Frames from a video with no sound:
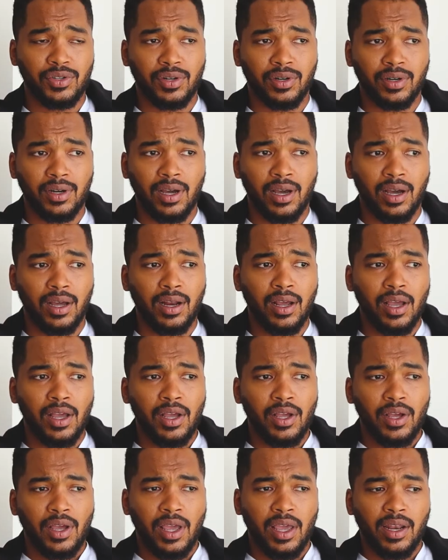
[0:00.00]
You're not,
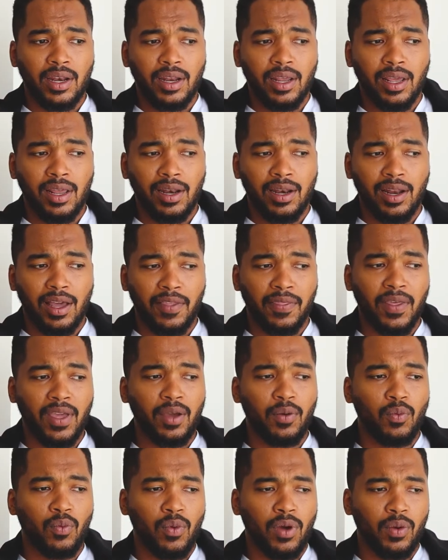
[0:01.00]
and I
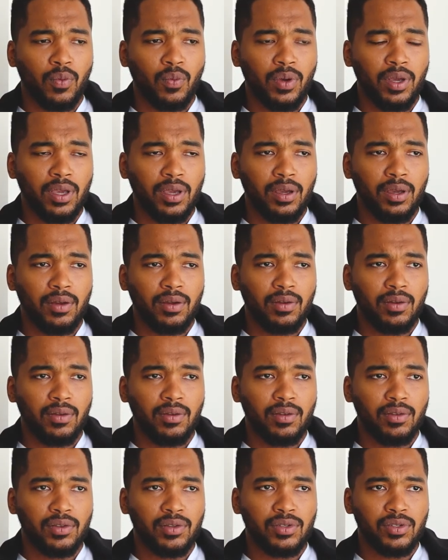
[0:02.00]
think when we
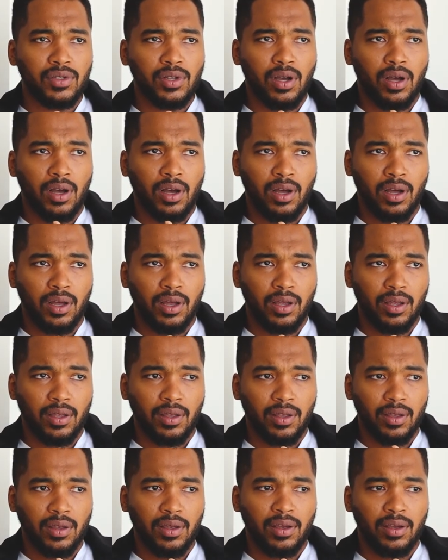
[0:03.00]
saw
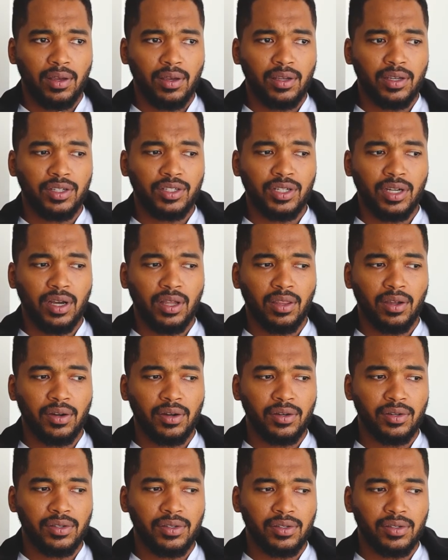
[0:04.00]
each
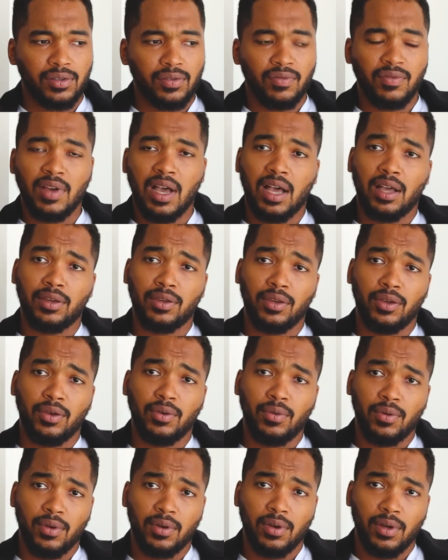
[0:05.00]
other's value,
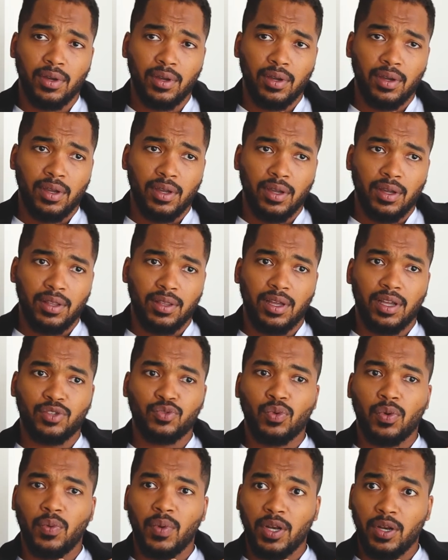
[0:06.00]
that's
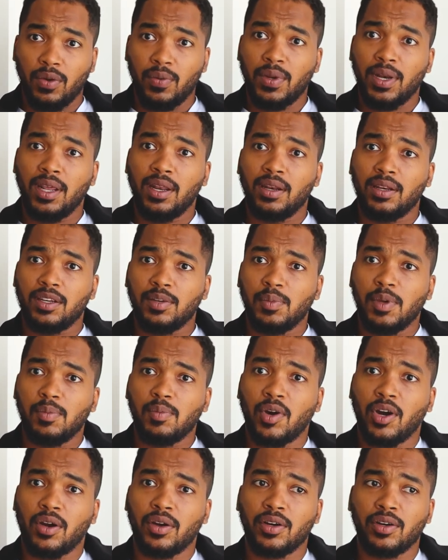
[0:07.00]
when we knew we needed to be
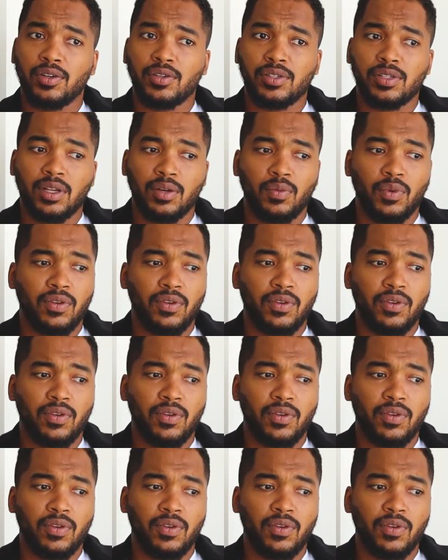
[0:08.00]
partners, and